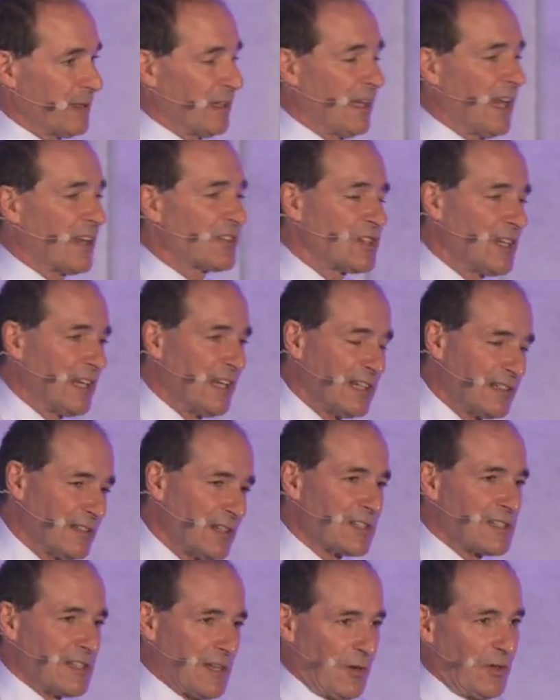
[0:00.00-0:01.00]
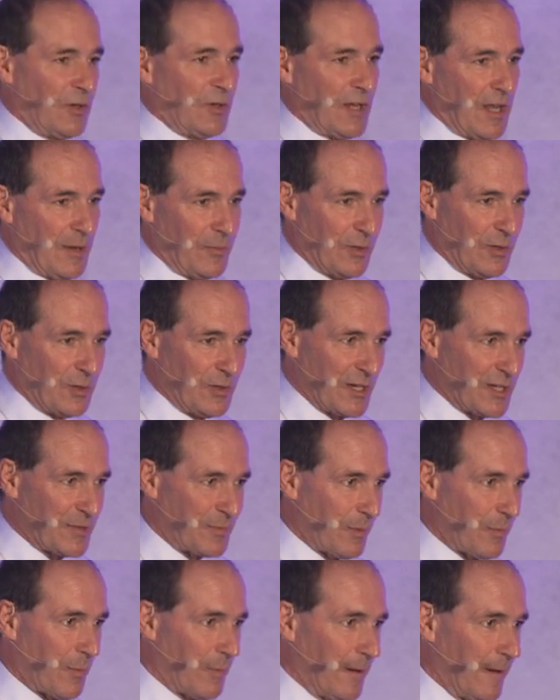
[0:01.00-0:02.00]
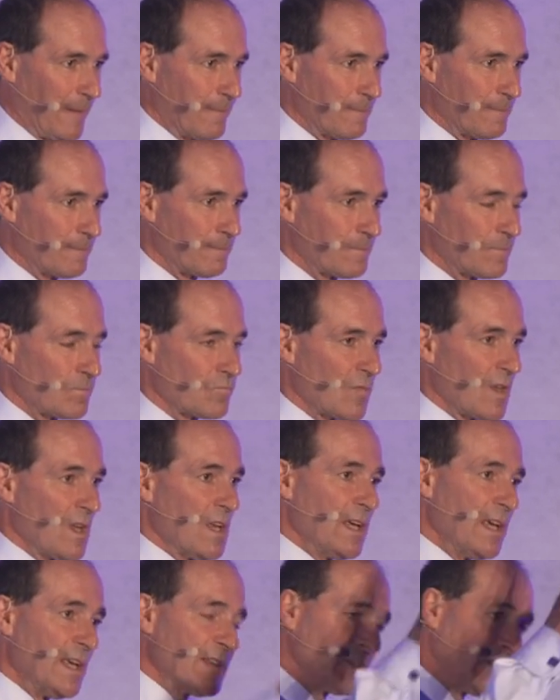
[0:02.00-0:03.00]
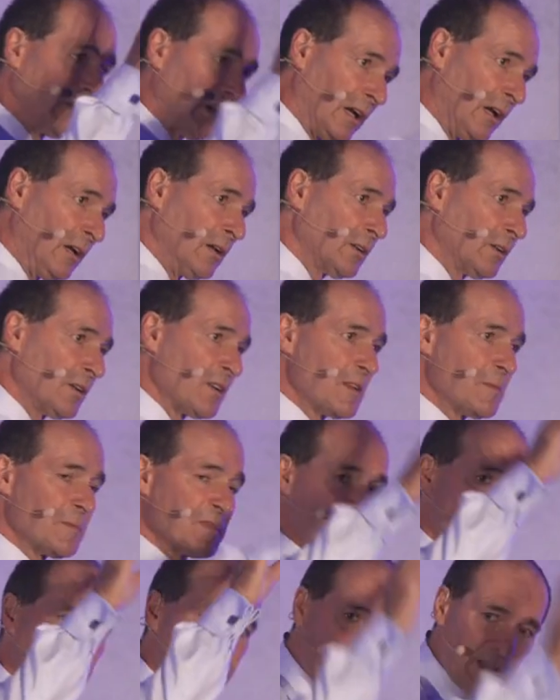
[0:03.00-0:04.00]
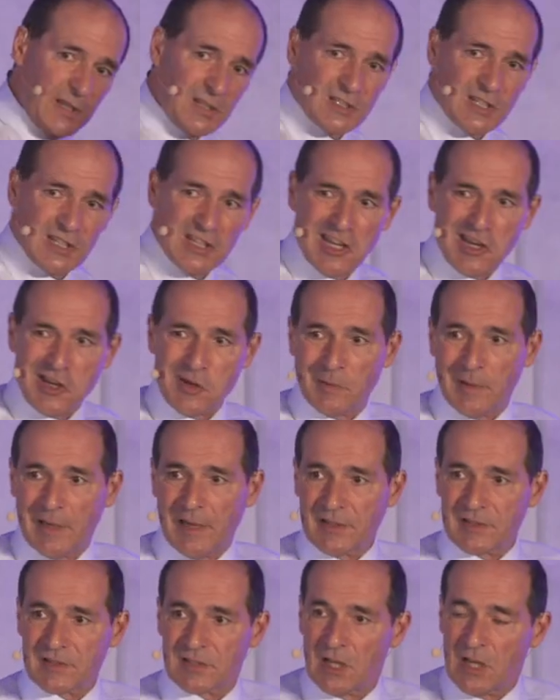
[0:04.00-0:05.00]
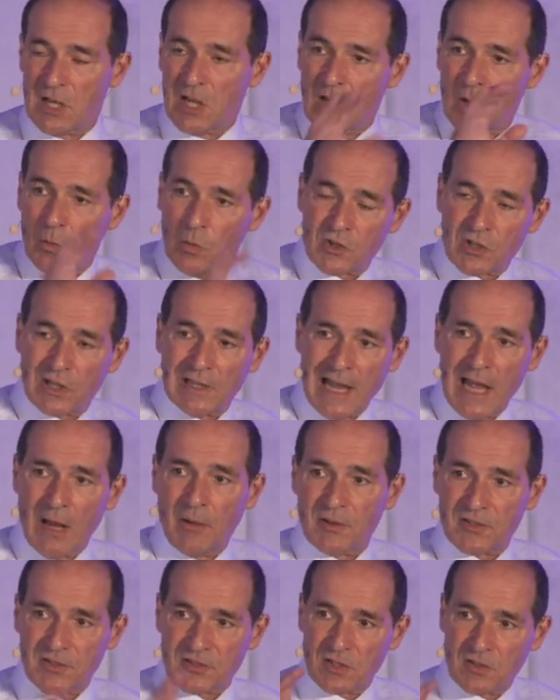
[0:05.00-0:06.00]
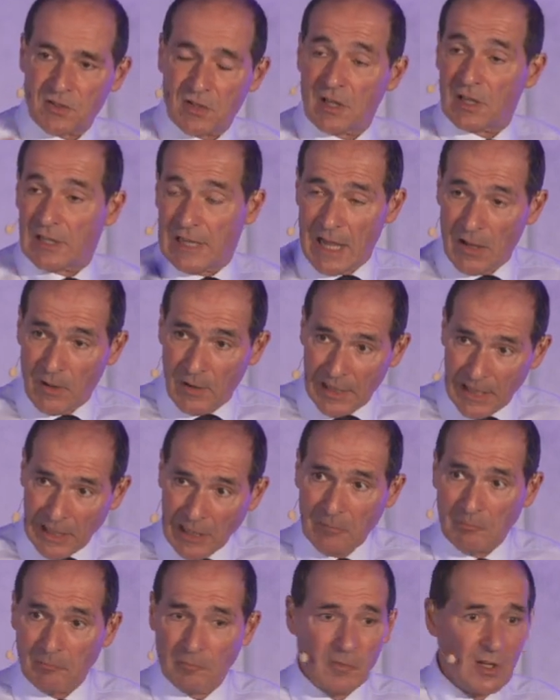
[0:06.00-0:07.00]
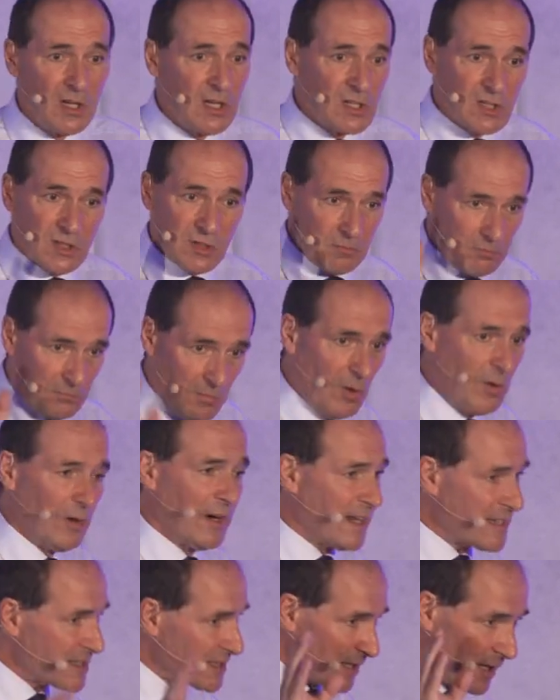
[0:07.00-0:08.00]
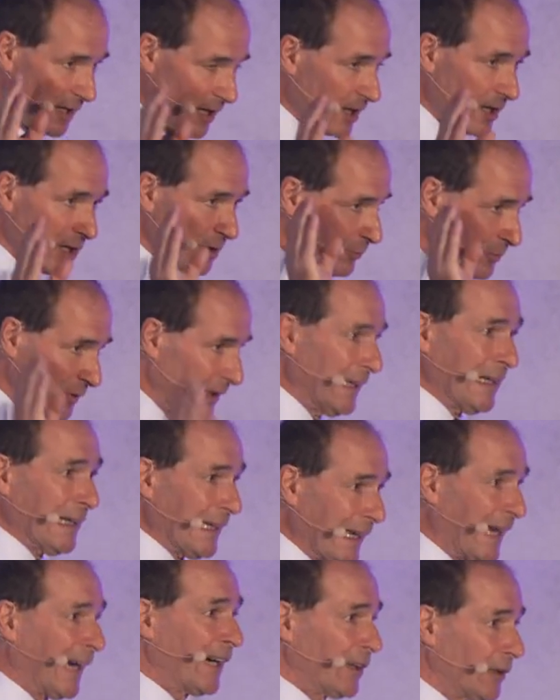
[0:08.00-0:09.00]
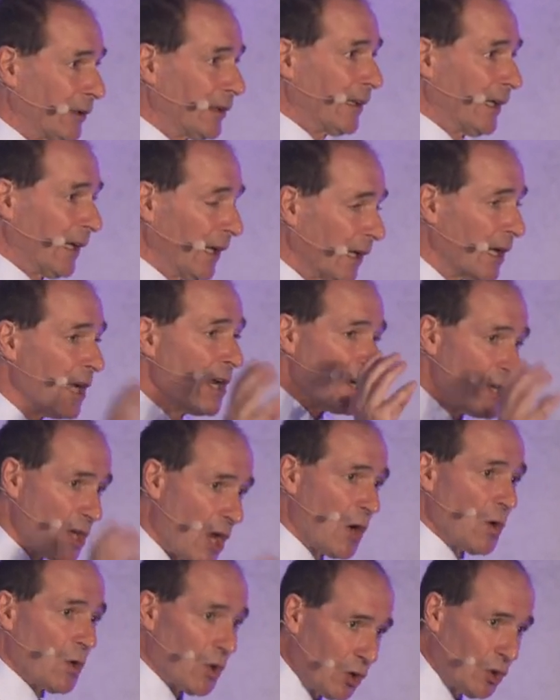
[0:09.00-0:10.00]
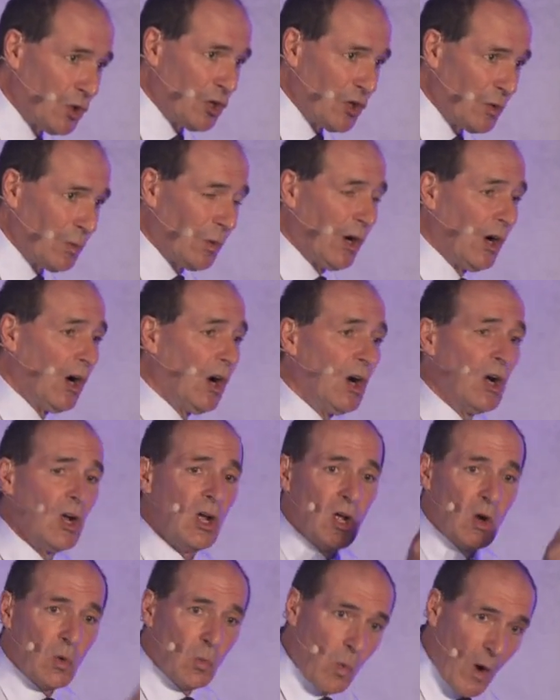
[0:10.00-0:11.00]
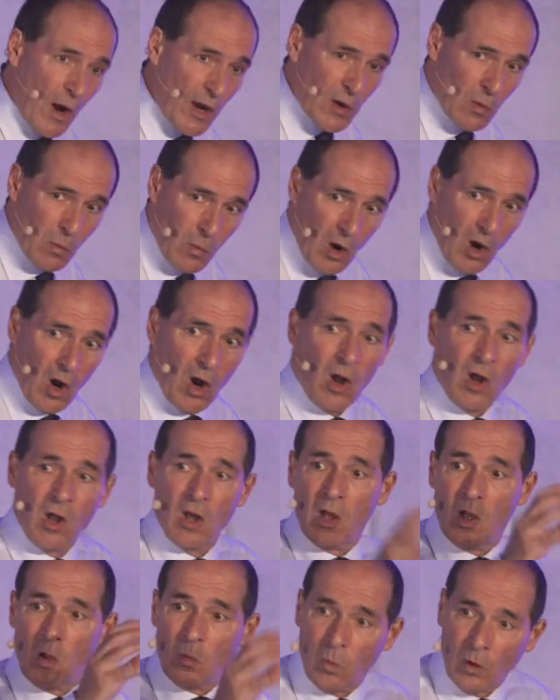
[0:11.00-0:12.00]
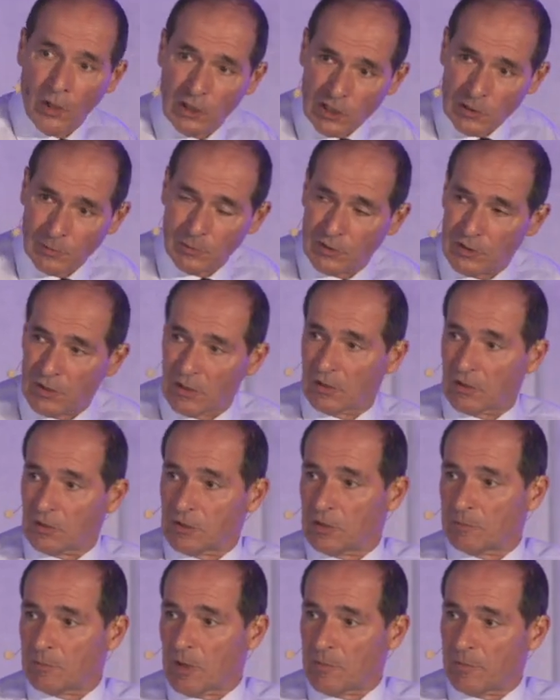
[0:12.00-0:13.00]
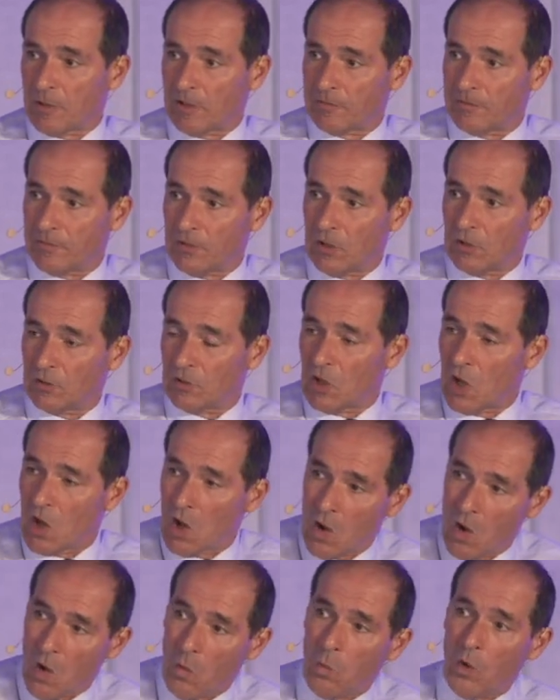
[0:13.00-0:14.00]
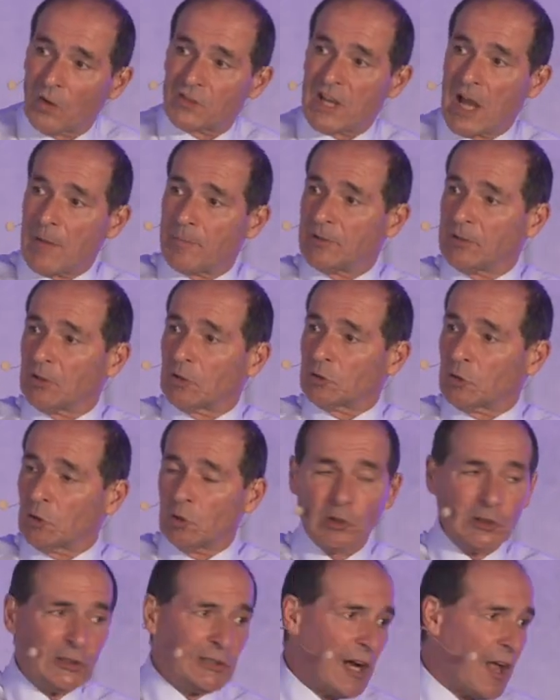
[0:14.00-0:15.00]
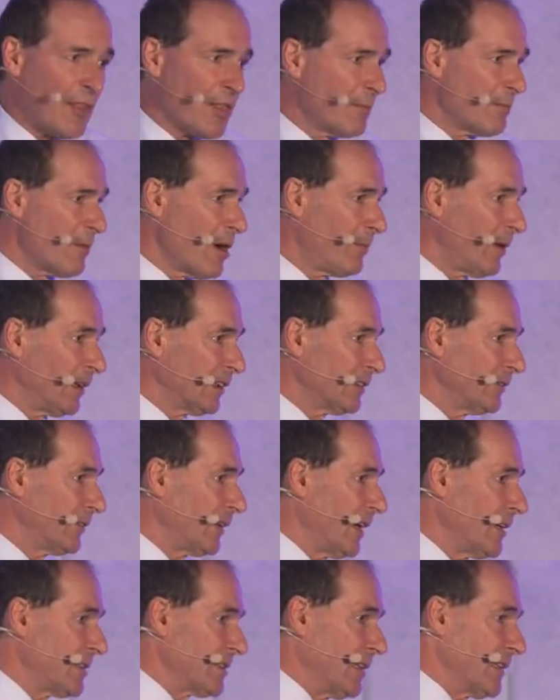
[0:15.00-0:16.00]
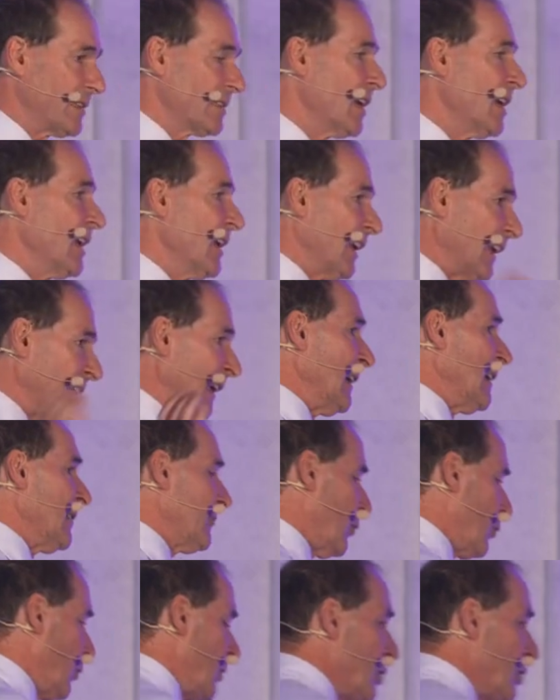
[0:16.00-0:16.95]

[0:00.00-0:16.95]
But he does know your name and address probably. He's got algorithms based in the US which allow him to more or less completely accurately know who you are, where you are, what you've been doing on your mobile phone, what's happening on all your other mobile devices. Even